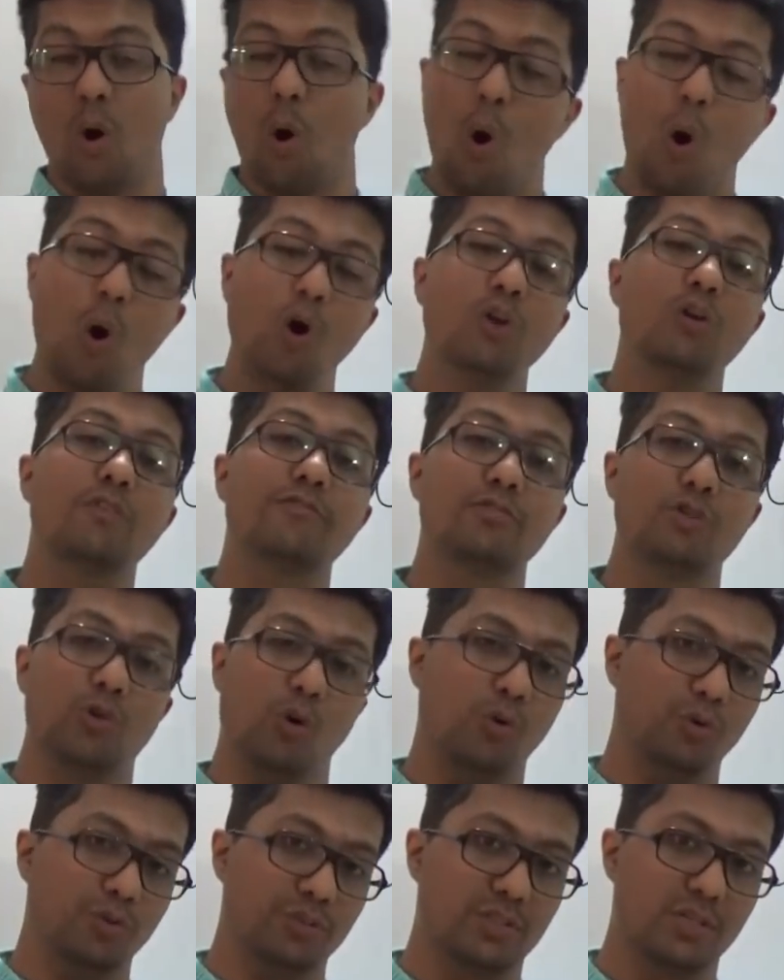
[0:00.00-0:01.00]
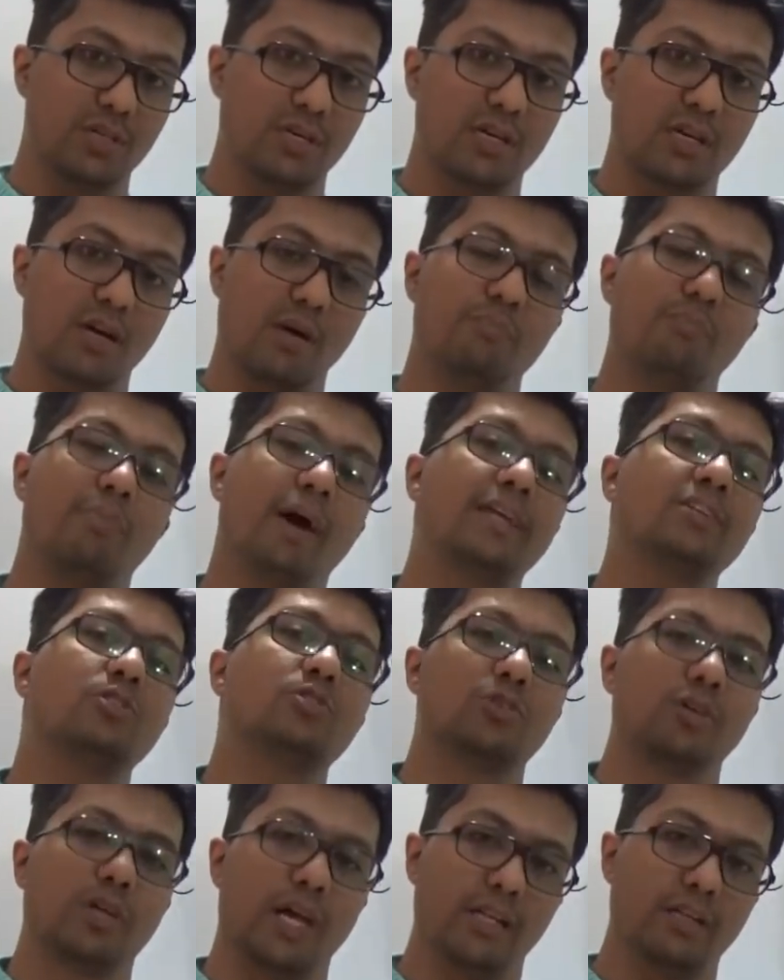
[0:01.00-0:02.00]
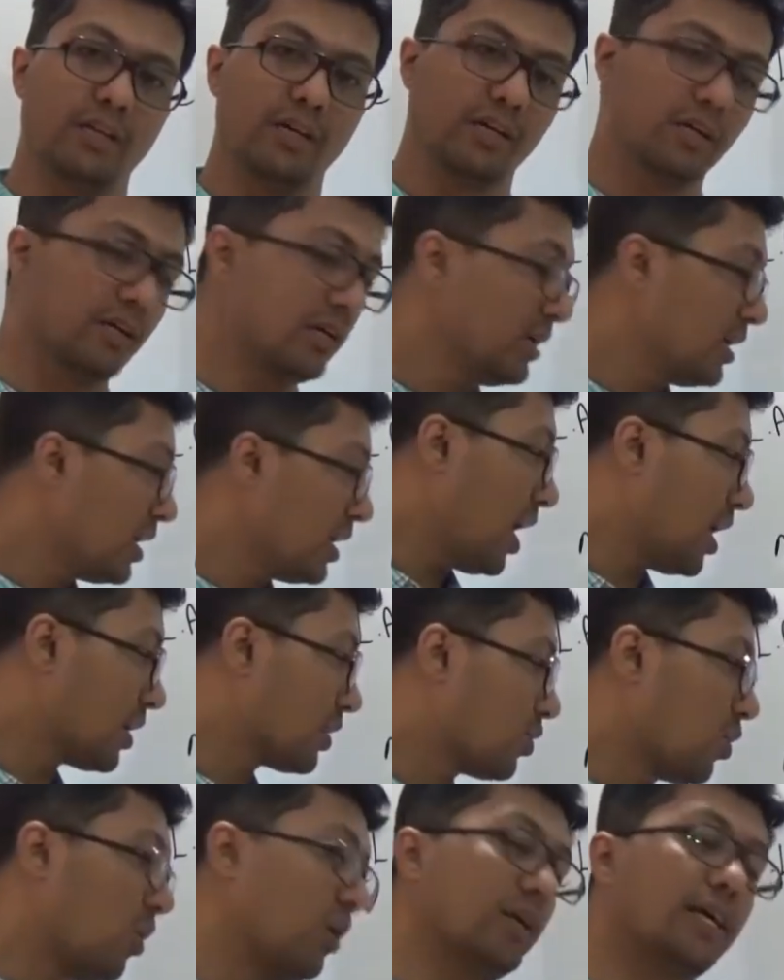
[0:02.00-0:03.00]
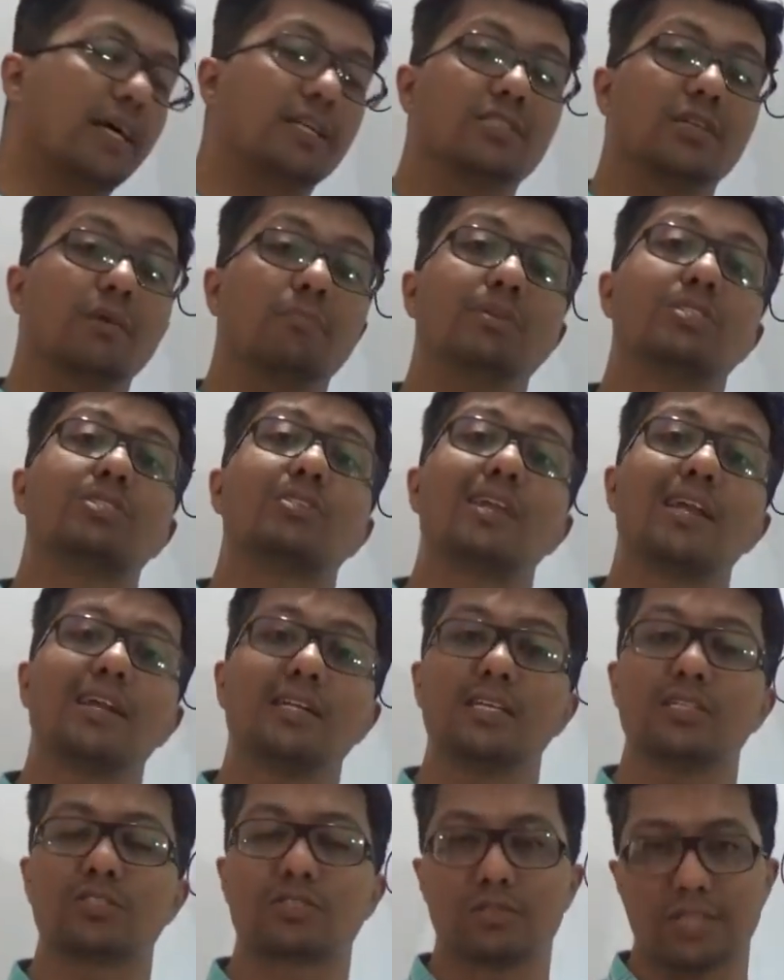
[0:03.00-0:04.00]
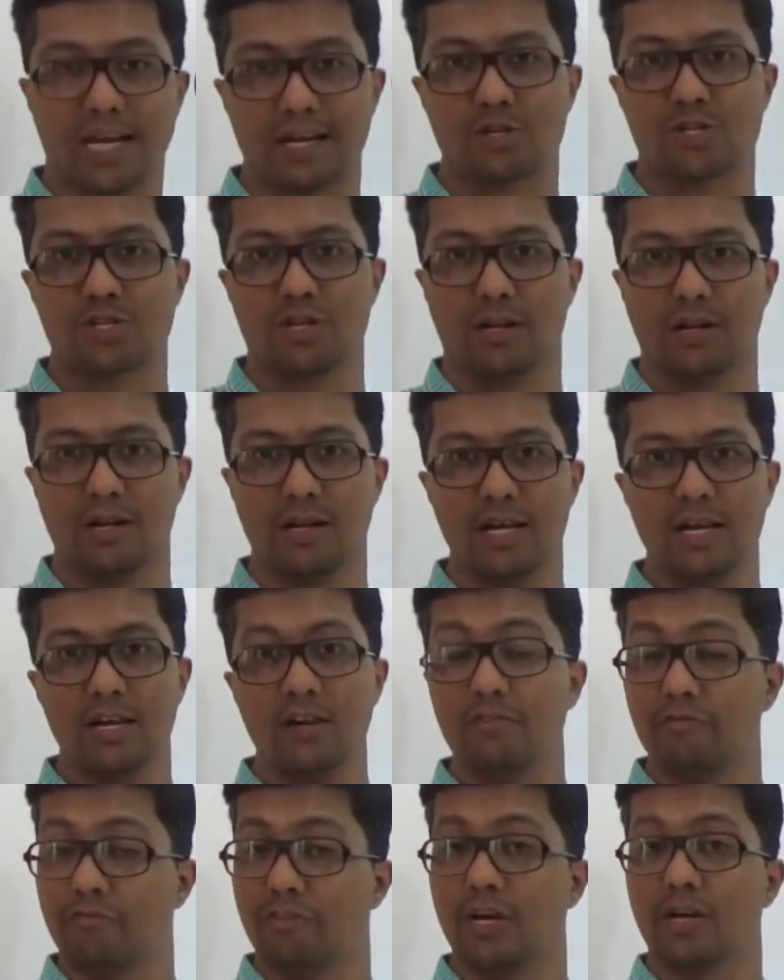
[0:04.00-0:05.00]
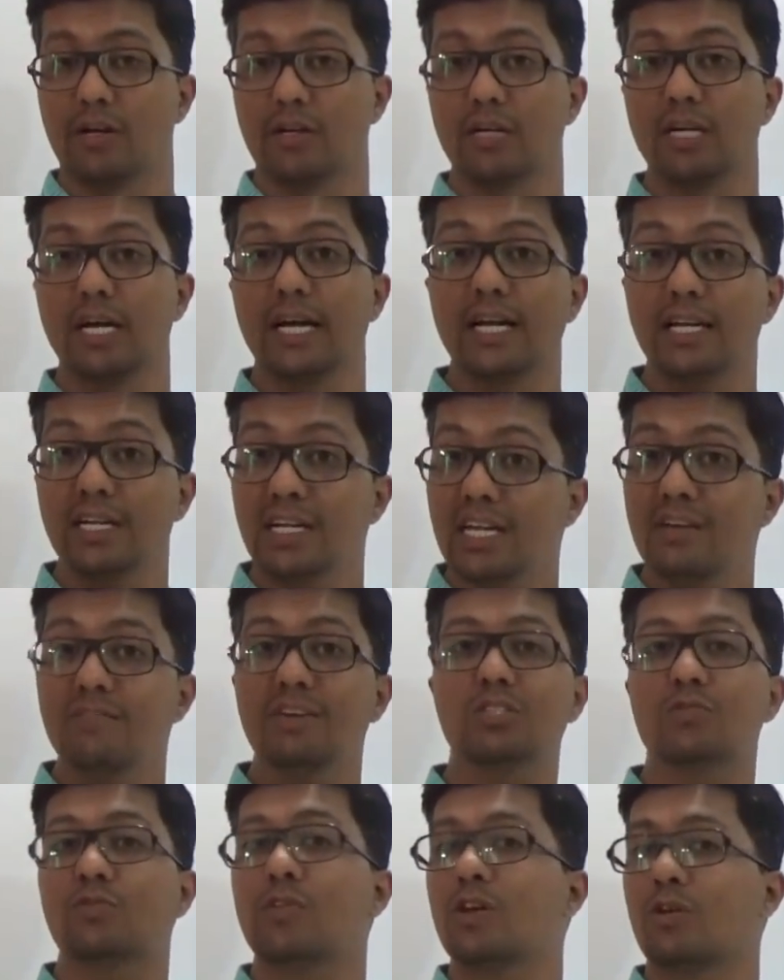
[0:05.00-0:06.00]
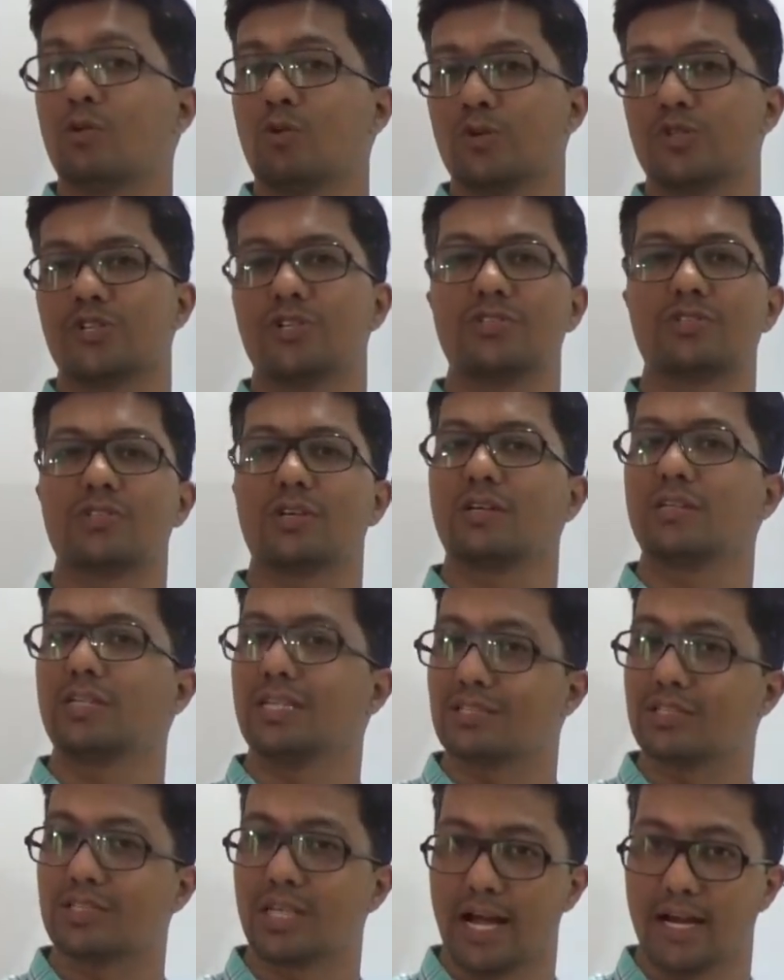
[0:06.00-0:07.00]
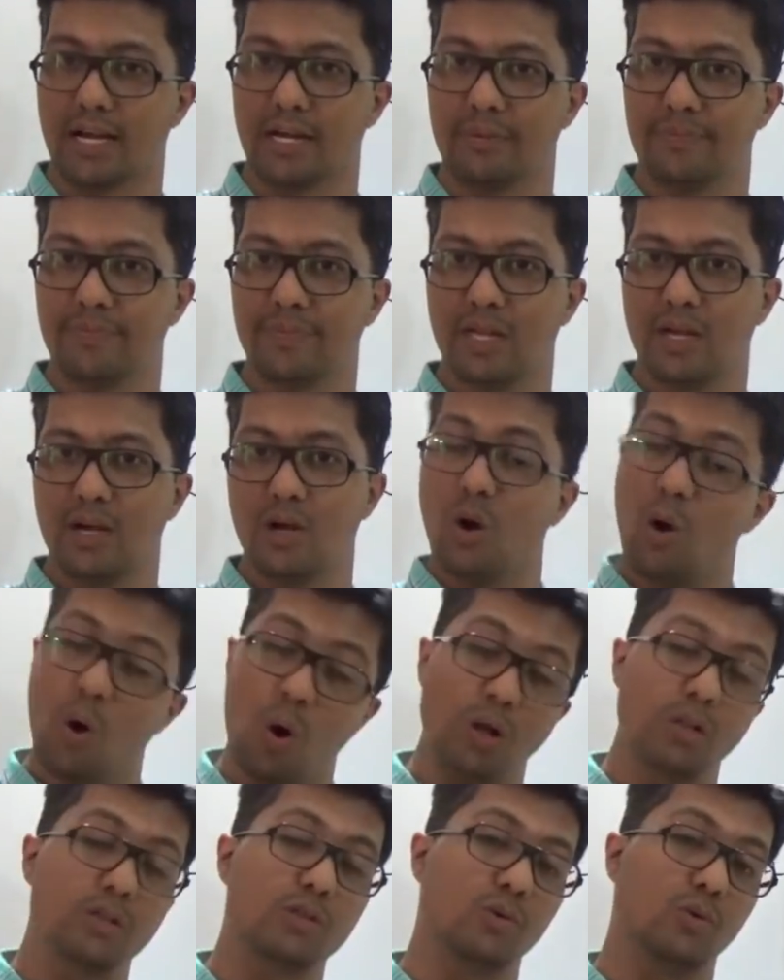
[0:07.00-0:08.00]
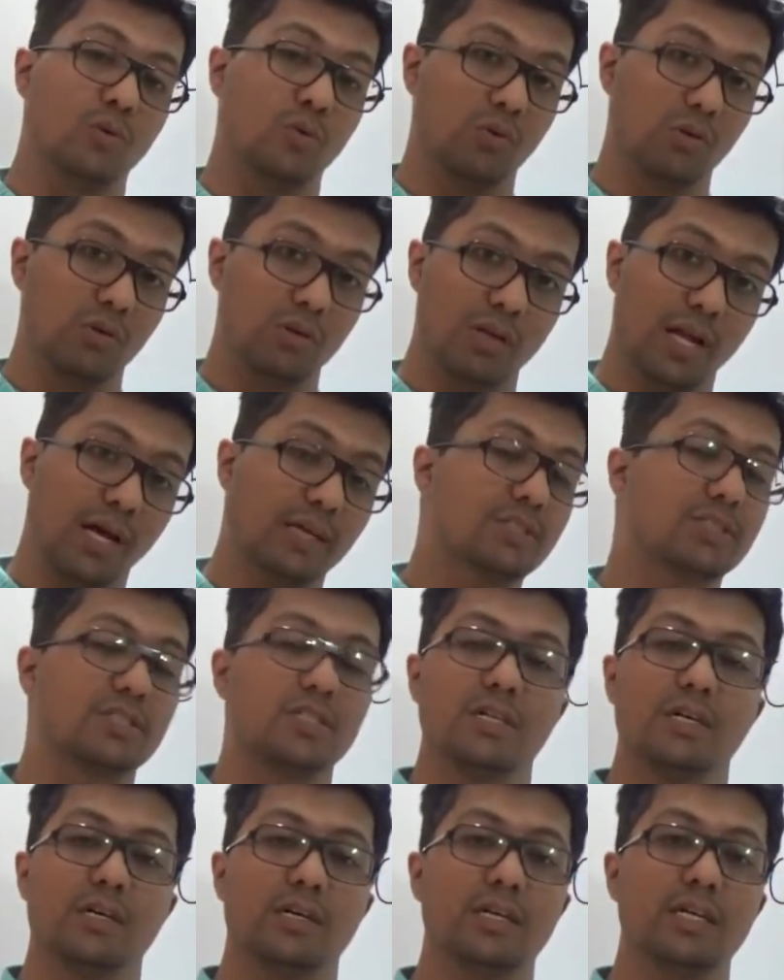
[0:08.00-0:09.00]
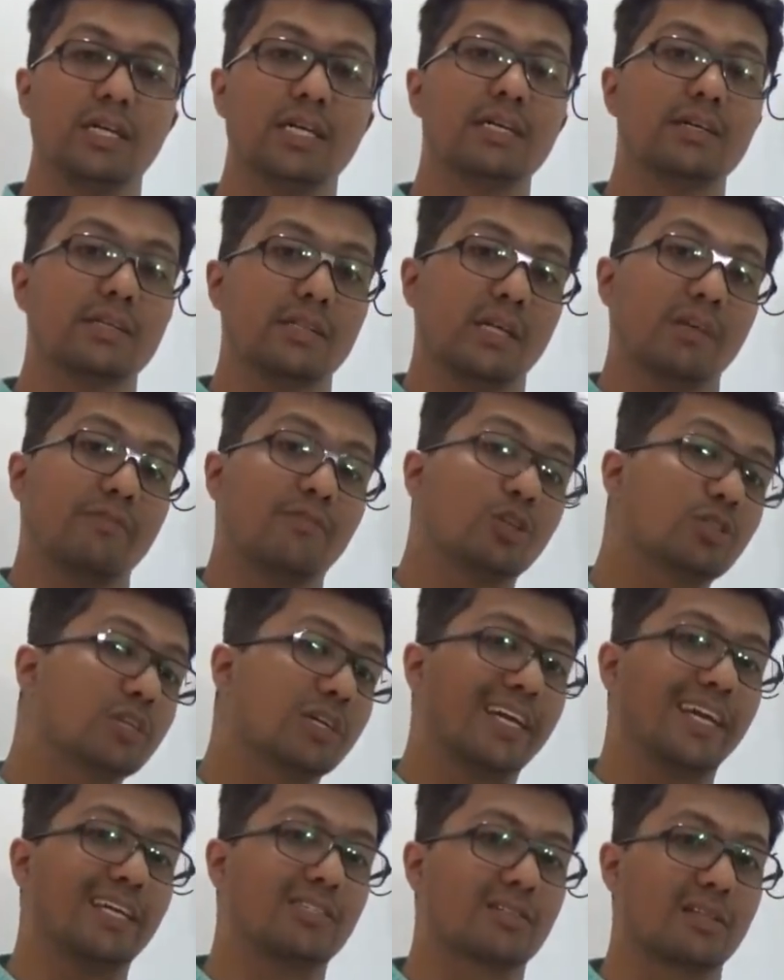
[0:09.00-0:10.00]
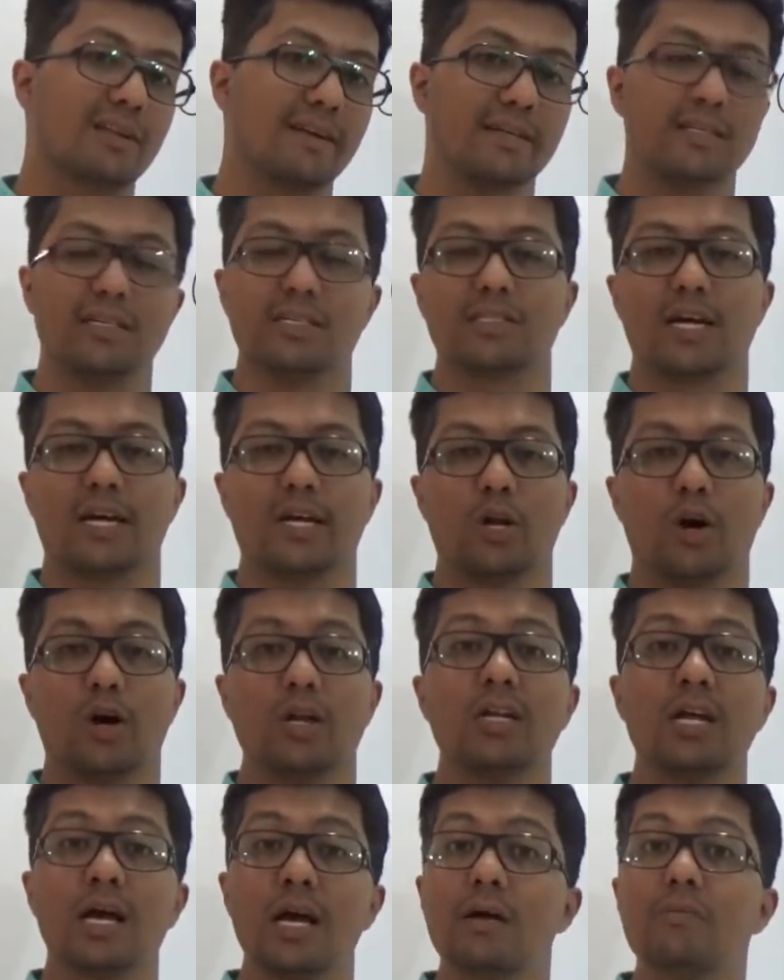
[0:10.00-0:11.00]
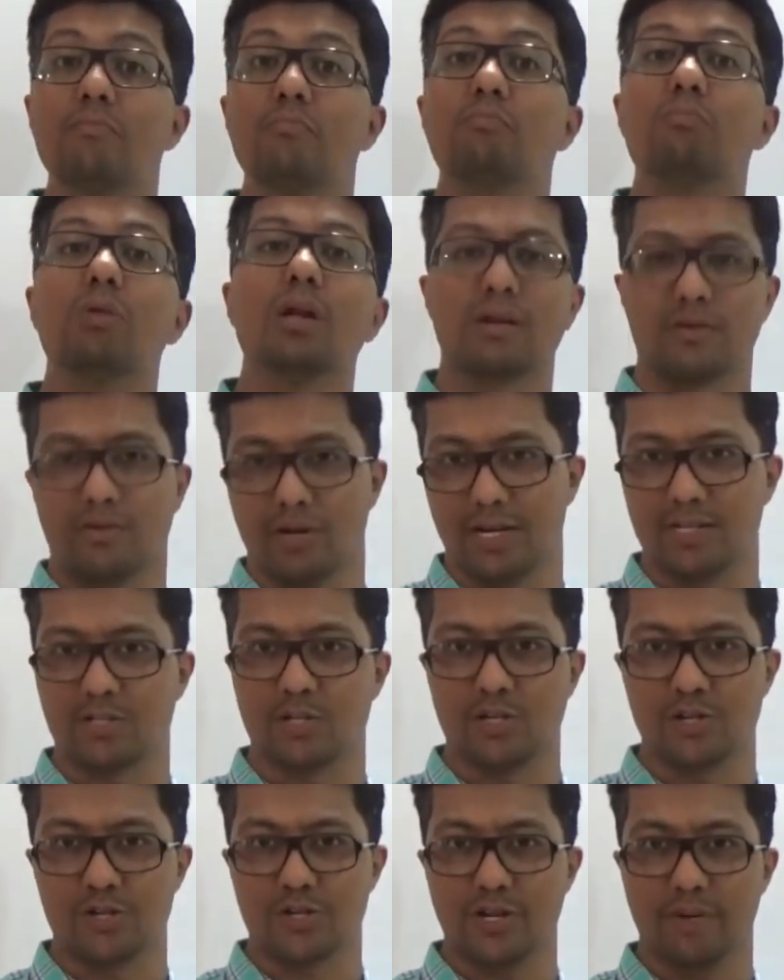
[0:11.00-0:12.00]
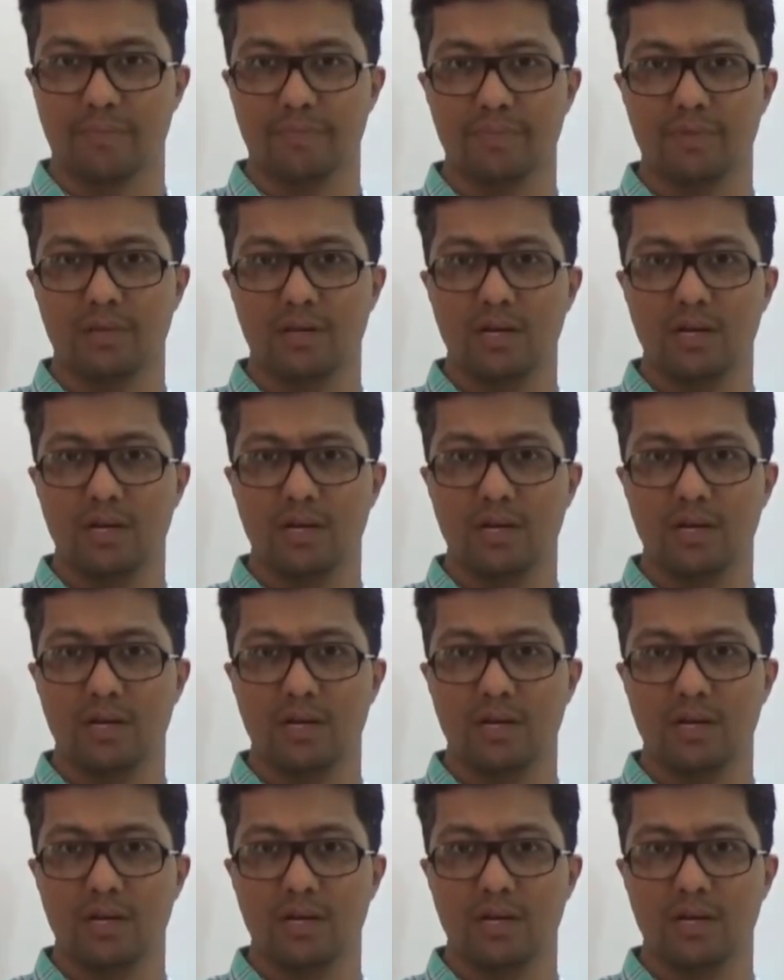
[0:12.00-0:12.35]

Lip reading: All of those combined together are called as the miscellaneous section, where individual questions are designed, although last year there was a case slate designed on blood relationship,